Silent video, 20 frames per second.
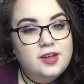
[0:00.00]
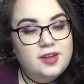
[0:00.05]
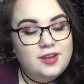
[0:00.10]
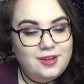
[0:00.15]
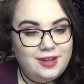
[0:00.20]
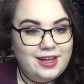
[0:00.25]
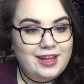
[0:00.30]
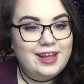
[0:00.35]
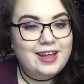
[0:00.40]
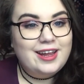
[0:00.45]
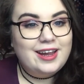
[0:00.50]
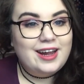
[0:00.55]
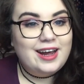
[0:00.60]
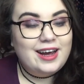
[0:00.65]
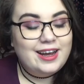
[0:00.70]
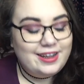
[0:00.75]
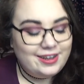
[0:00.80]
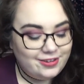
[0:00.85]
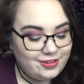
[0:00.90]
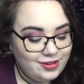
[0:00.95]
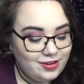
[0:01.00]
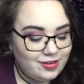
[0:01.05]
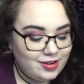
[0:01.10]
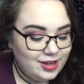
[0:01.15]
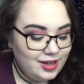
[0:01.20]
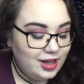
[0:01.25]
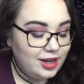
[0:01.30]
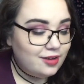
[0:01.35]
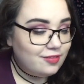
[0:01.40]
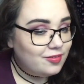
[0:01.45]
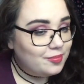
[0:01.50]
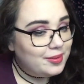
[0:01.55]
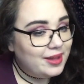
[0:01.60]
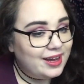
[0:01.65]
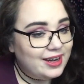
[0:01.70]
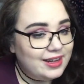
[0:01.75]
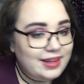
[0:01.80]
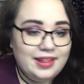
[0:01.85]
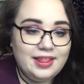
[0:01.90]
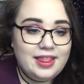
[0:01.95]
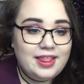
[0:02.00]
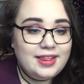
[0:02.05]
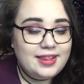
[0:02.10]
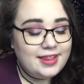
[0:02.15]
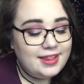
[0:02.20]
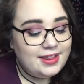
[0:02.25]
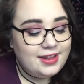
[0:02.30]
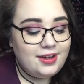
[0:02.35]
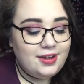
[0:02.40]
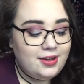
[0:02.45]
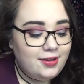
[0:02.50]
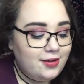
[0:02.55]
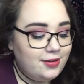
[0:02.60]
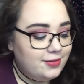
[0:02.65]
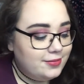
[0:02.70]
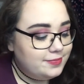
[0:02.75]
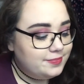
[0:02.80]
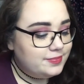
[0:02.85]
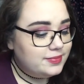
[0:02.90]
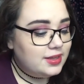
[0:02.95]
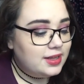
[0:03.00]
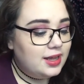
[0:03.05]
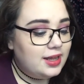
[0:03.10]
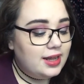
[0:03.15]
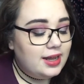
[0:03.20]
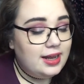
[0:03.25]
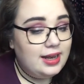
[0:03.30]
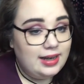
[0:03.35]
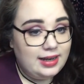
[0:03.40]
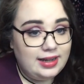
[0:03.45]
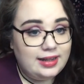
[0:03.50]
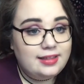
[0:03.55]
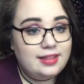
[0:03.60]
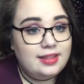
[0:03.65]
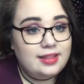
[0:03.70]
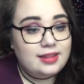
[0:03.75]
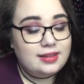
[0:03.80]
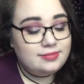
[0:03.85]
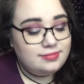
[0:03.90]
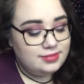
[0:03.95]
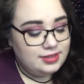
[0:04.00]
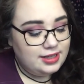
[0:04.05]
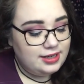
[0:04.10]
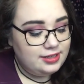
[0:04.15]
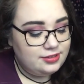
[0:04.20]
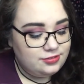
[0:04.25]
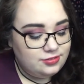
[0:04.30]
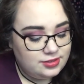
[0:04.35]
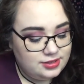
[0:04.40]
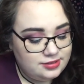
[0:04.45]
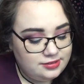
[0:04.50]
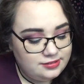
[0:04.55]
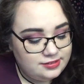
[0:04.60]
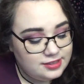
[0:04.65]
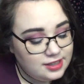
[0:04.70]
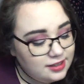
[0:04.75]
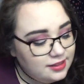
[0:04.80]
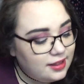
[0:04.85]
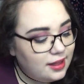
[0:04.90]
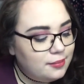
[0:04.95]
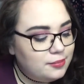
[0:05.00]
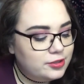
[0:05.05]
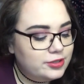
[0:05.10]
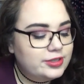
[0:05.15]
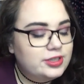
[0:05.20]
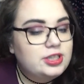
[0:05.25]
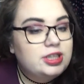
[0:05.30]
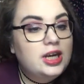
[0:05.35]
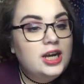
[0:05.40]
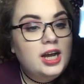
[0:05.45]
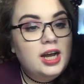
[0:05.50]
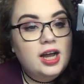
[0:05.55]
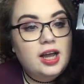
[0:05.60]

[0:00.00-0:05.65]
Okay, I know you're all here for Penneys, so let's get into it. There's not that much.